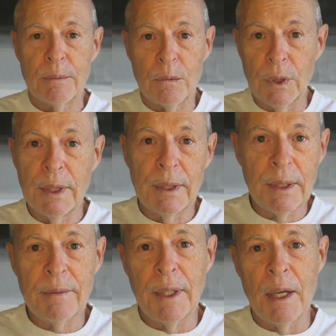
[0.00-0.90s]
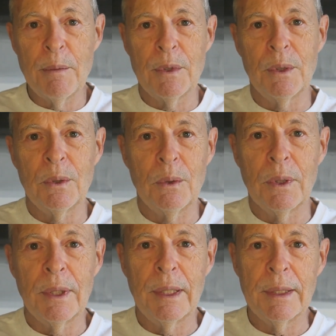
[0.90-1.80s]
really living up to,
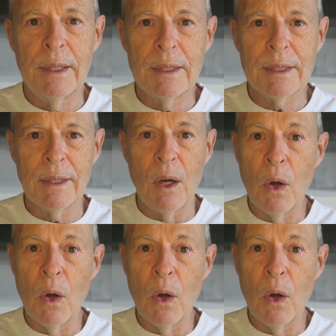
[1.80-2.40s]
or at least